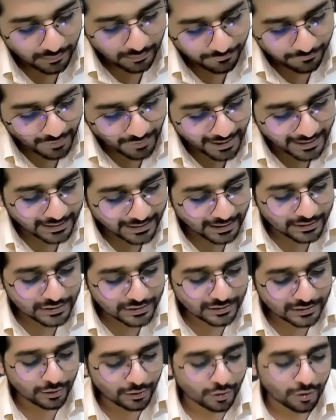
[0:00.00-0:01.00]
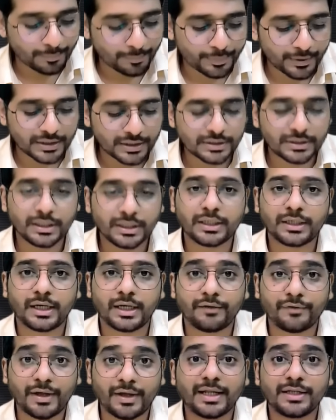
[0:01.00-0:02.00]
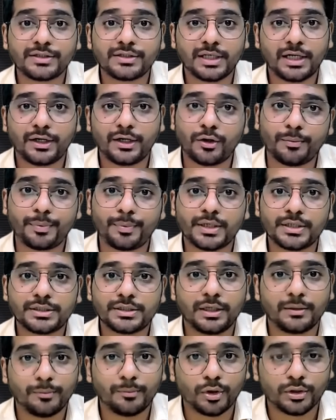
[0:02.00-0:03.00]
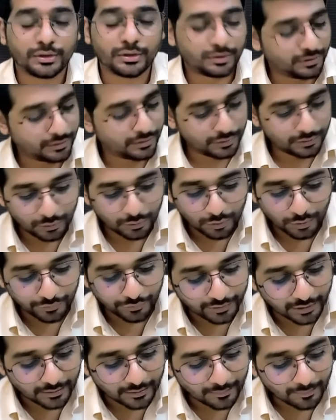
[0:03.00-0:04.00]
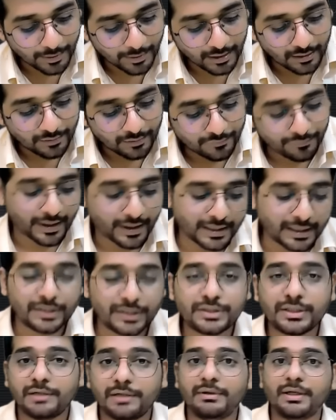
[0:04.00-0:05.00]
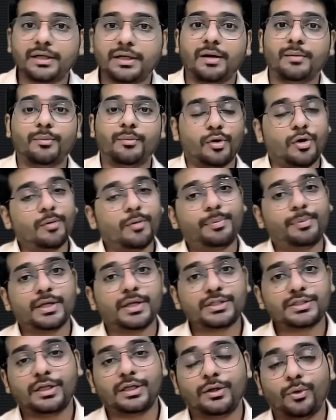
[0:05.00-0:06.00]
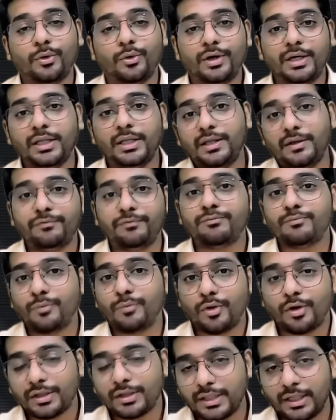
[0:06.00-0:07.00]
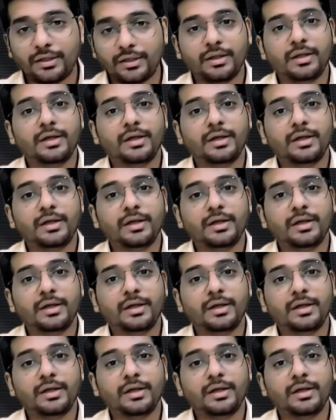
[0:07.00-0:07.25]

Financial or operational, financial and operational both. No, sir. Financial will come. Operational only if more than